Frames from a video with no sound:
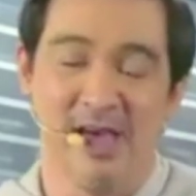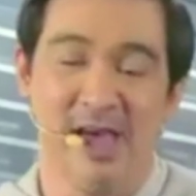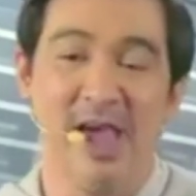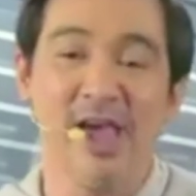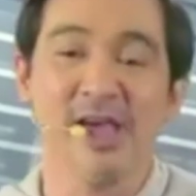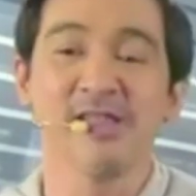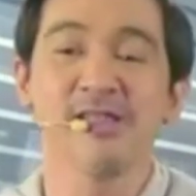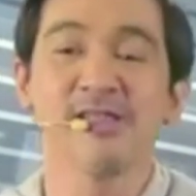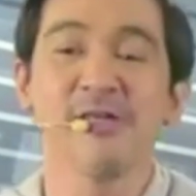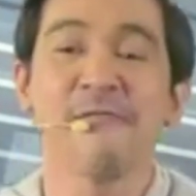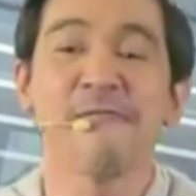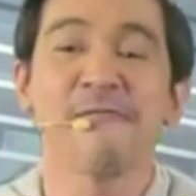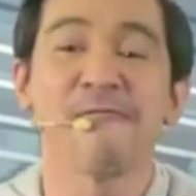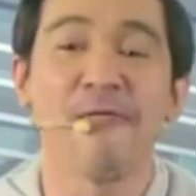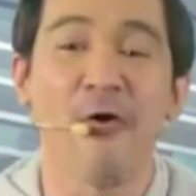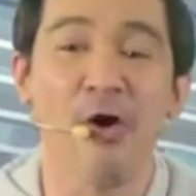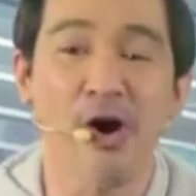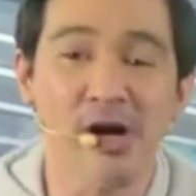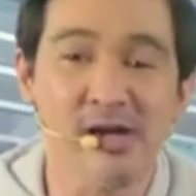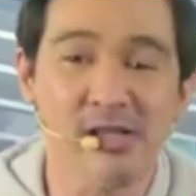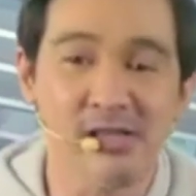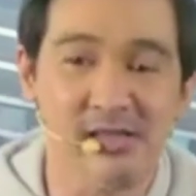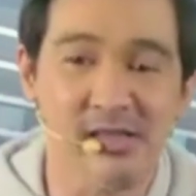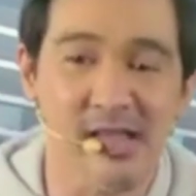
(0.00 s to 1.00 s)
And the
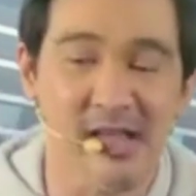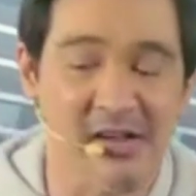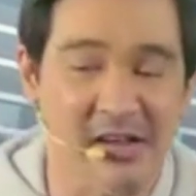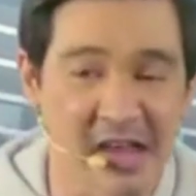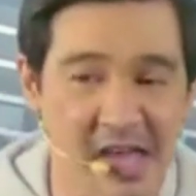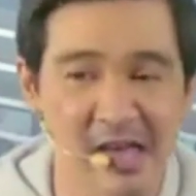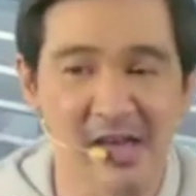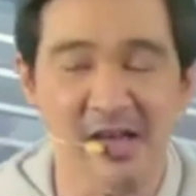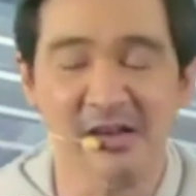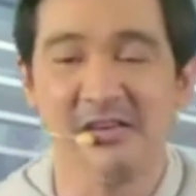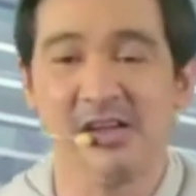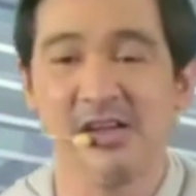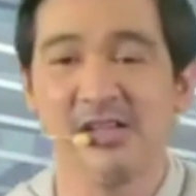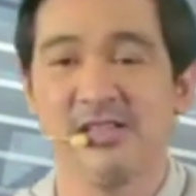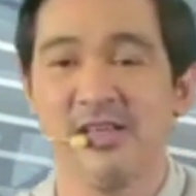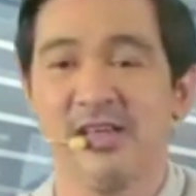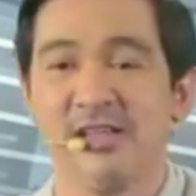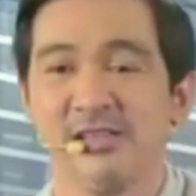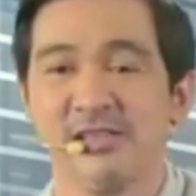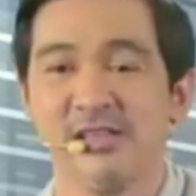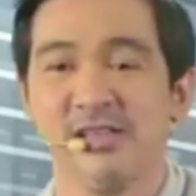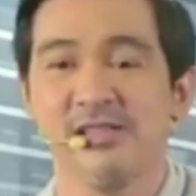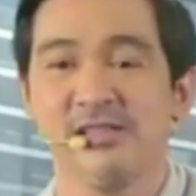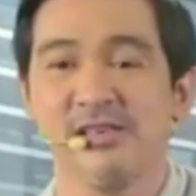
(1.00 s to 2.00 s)
fourth key
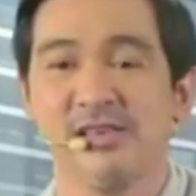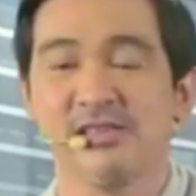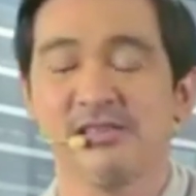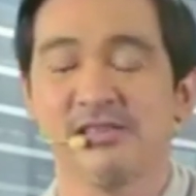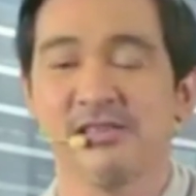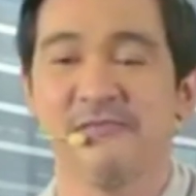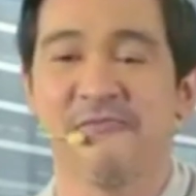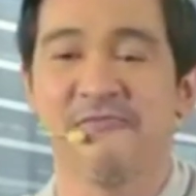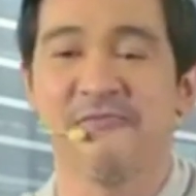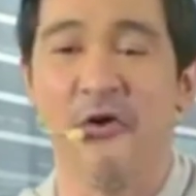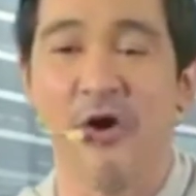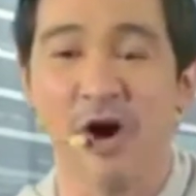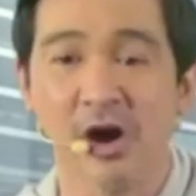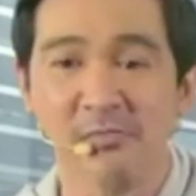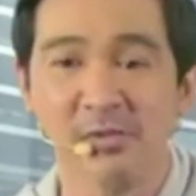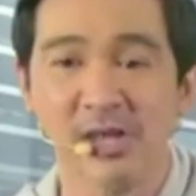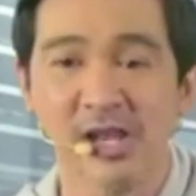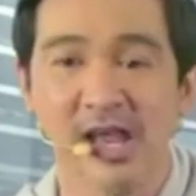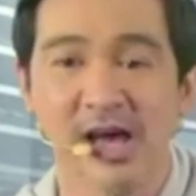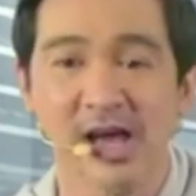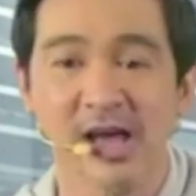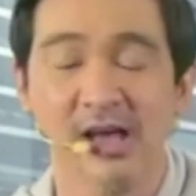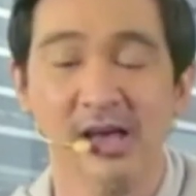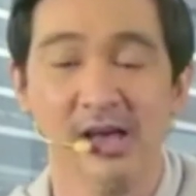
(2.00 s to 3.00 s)
ingredient in this
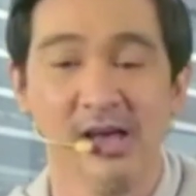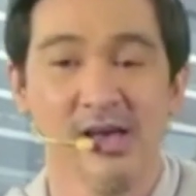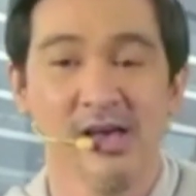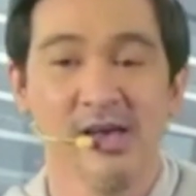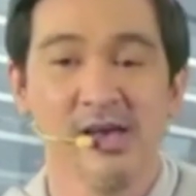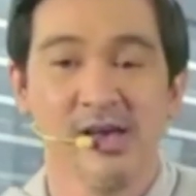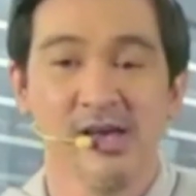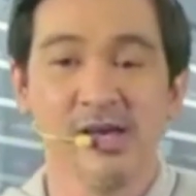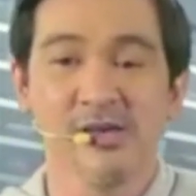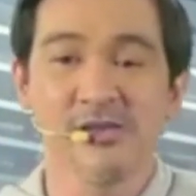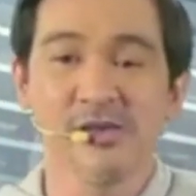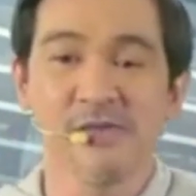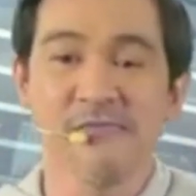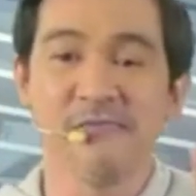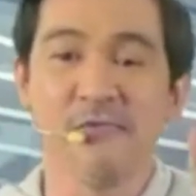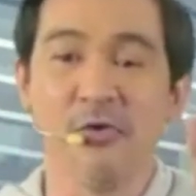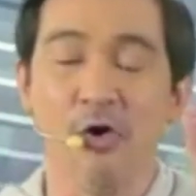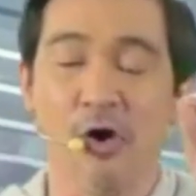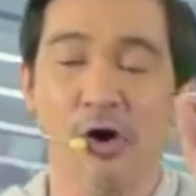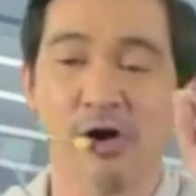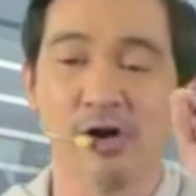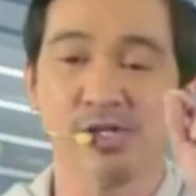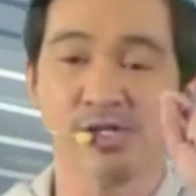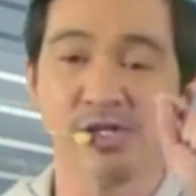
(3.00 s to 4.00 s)
formula is, of
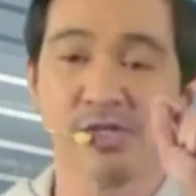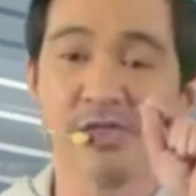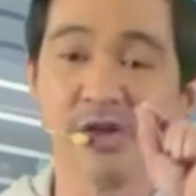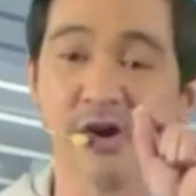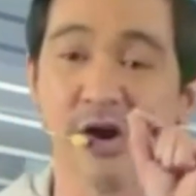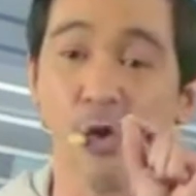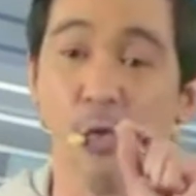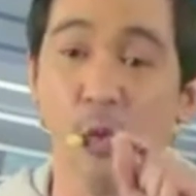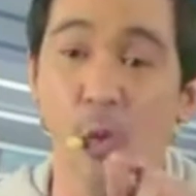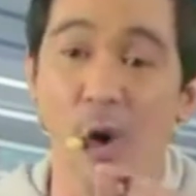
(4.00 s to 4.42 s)
course, there